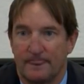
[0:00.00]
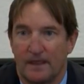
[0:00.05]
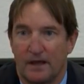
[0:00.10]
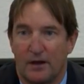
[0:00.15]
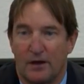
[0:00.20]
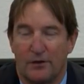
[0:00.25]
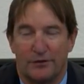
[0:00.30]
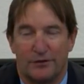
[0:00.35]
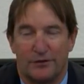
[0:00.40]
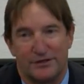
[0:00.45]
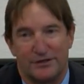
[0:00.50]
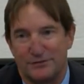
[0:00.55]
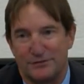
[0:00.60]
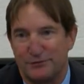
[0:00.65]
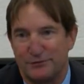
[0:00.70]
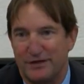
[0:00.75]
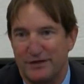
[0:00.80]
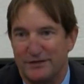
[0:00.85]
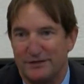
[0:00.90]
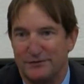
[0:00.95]
Oh, yes,
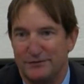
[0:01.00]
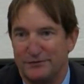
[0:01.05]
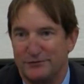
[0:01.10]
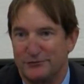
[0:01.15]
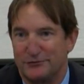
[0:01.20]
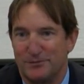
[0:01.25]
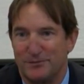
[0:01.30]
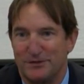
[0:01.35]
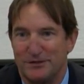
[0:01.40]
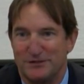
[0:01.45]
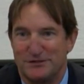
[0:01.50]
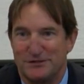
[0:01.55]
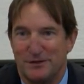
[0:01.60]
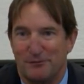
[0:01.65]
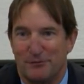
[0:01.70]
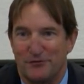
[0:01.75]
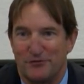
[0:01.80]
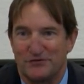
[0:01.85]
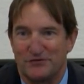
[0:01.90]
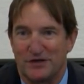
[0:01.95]
we had a tremendous
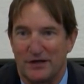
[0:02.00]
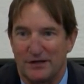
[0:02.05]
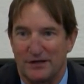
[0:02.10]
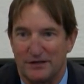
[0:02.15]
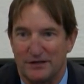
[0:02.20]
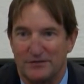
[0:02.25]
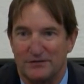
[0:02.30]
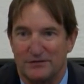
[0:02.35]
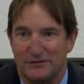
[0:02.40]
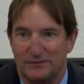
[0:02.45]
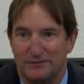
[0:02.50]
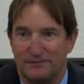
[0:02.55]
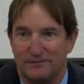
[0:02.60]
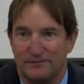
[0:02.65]
number of psychics.